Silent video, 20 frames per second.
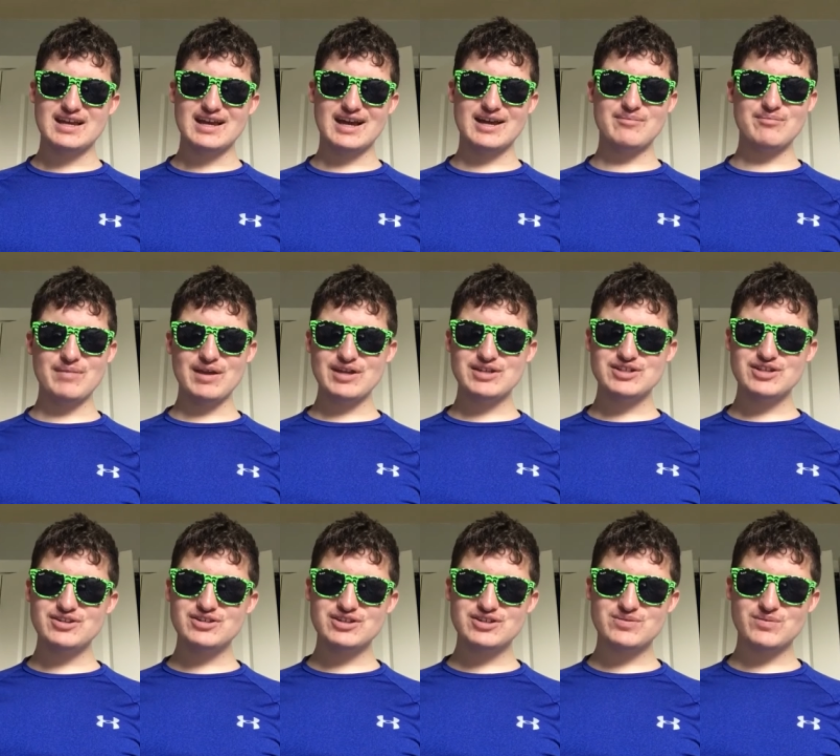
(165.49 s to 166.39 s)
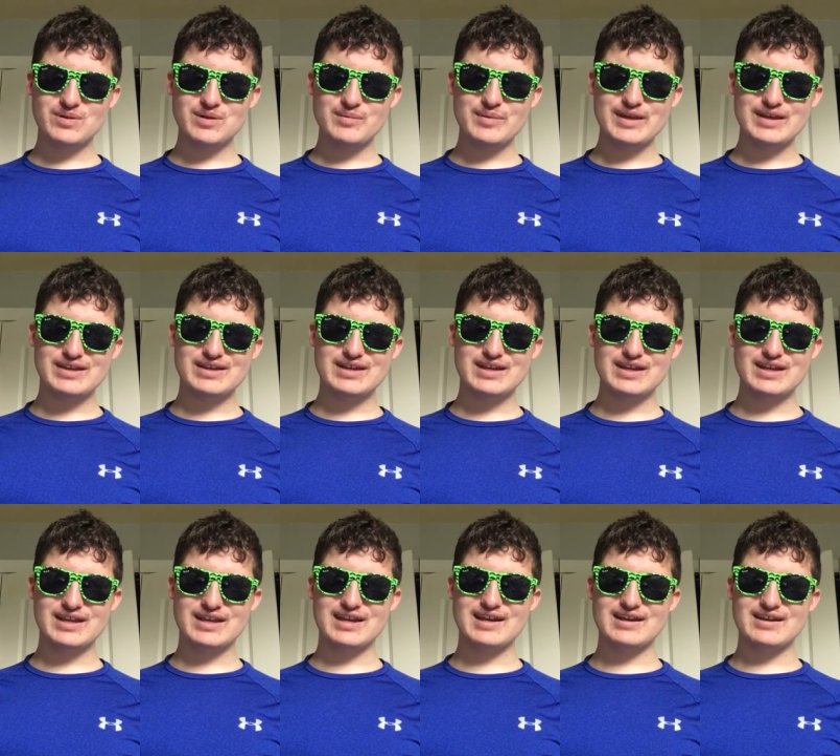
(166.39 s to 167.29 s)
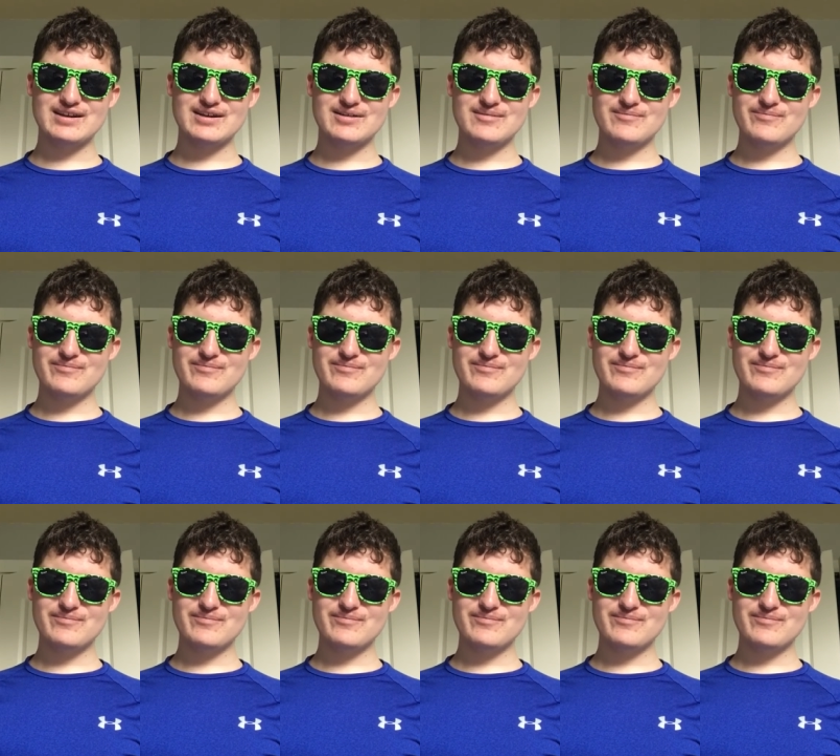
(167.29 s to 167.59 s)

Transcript: and makes you just want to be a kid again